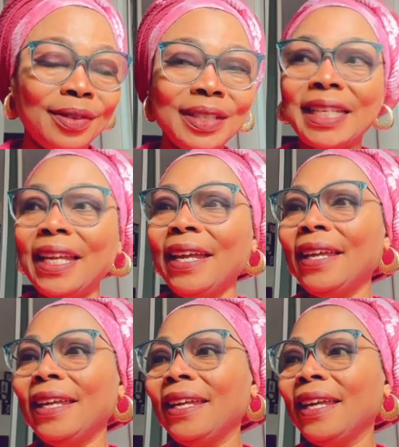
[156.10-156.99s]

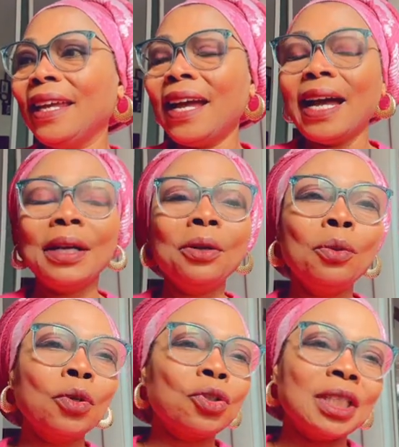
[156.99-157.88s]
I
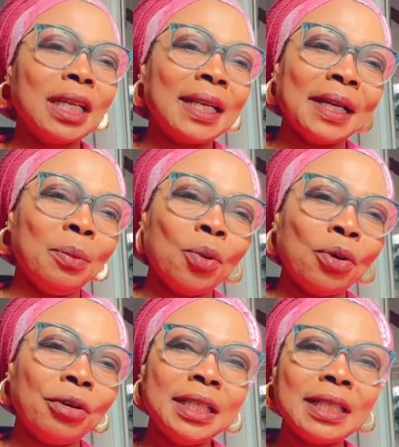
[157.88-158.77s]
don't want to say they are
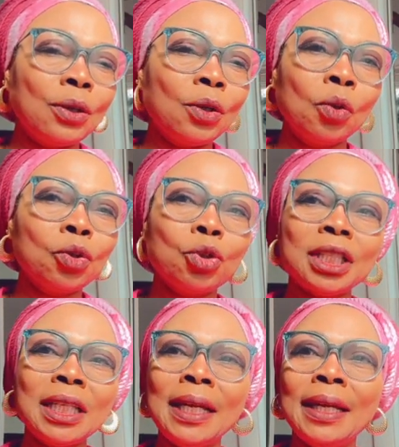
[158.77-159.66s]
hypocrites. I don't want to
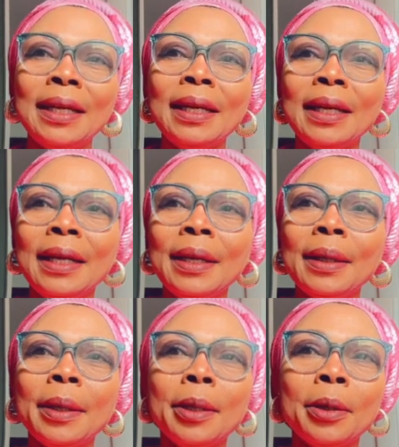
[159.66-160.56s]
say,
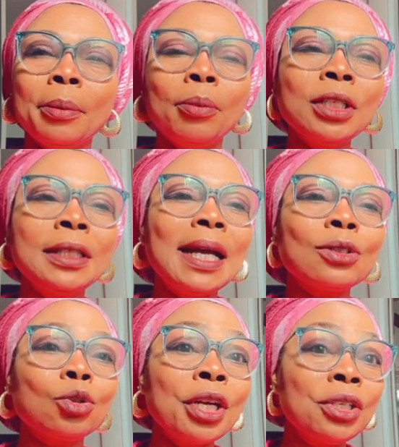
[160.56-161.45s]
but they are
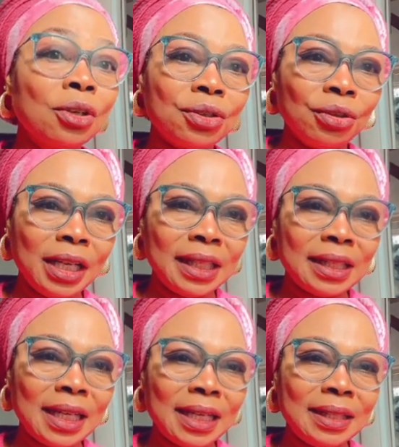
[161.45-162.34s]
so
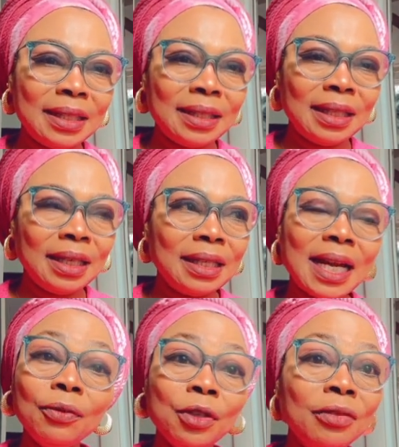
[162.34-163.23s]
indoctrinated
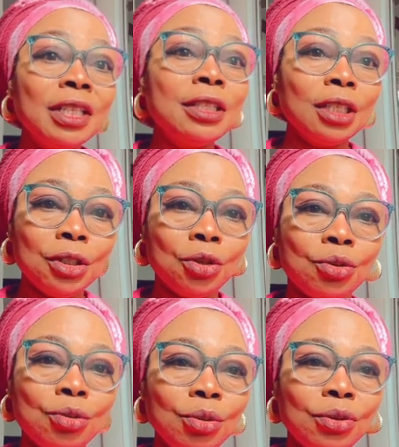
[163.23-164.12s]
that even if they see the
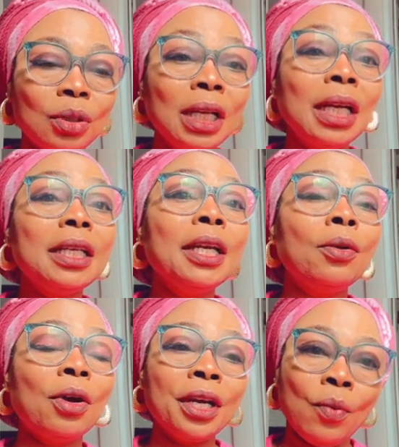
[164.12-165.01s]
truth, they
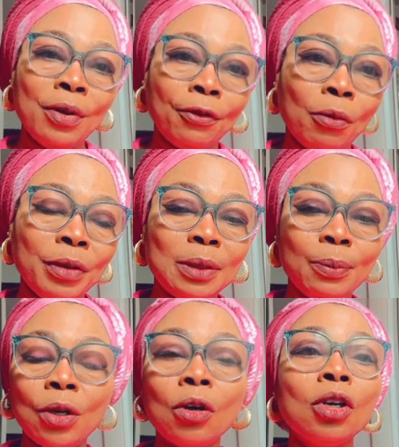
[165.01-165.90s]
run away from it,
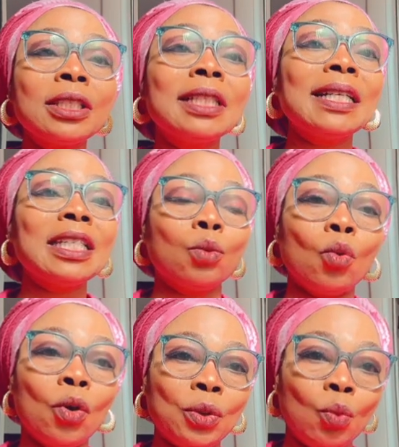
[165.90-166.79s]
because that is
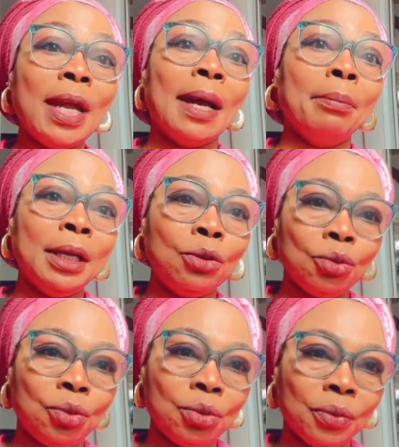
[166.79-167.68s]
what we are made
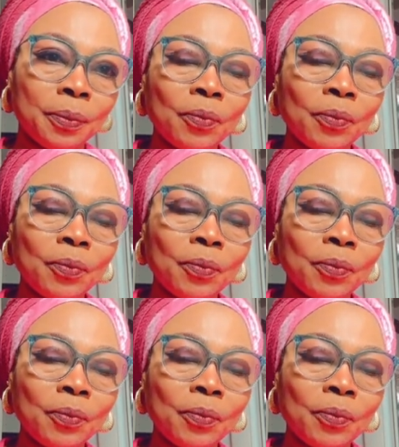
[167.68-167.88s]
to do.